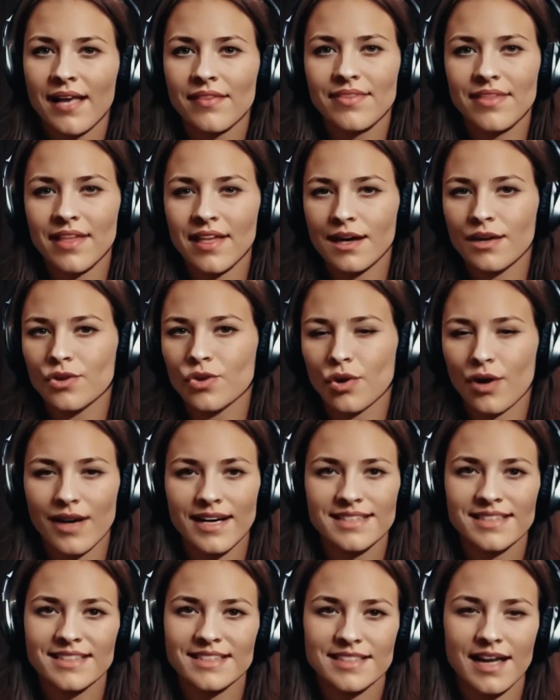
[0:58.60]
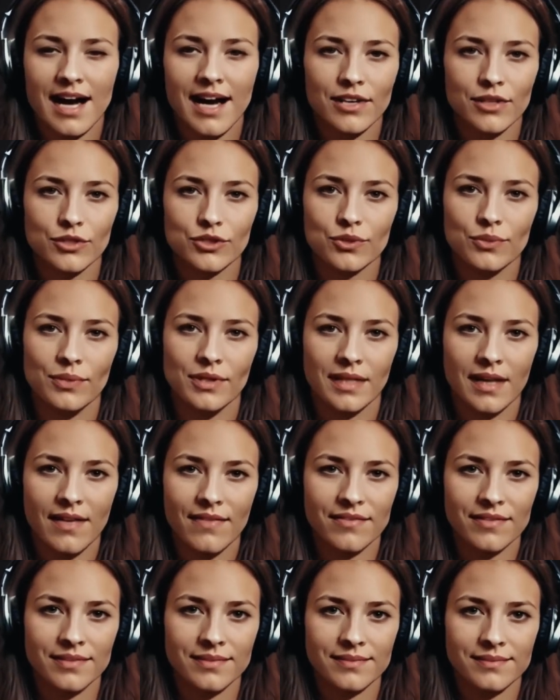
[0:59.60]
And then crank the dial to
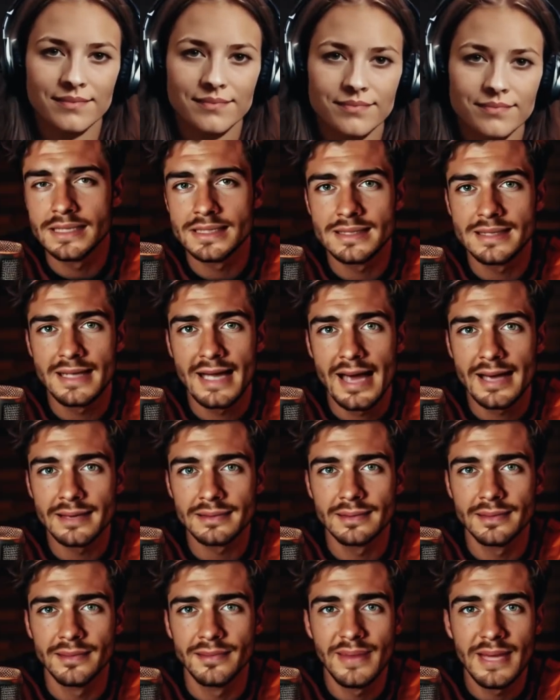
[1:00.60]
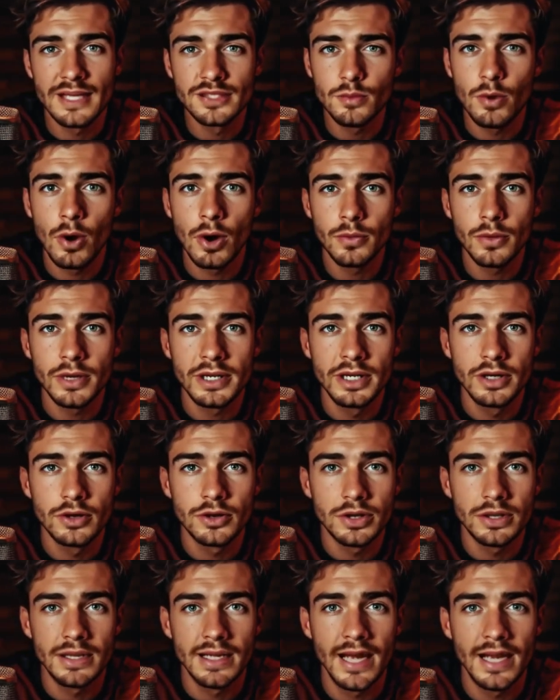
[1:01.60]
11. Exactly. And that's why we're
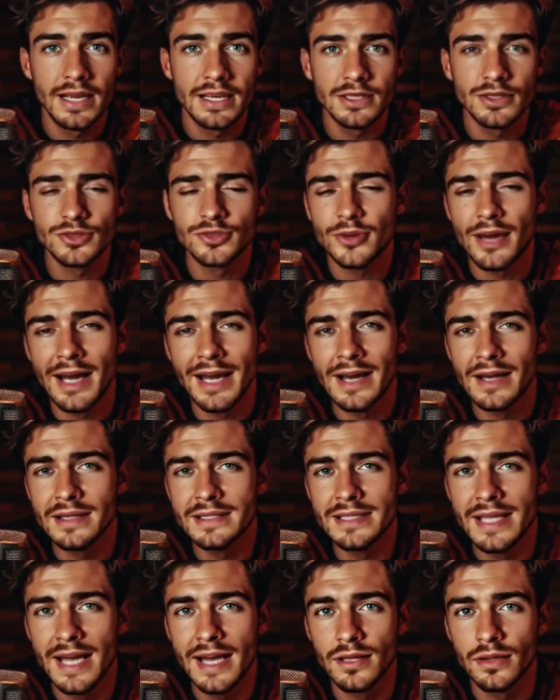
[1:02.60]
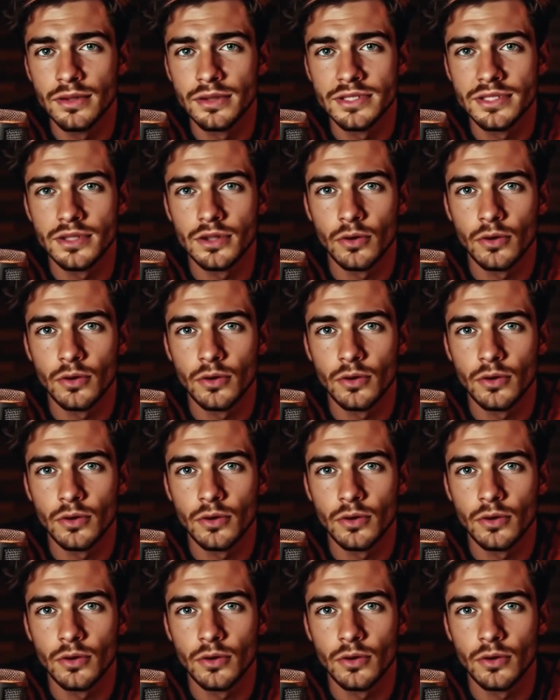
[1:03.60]
here today to try to untangle this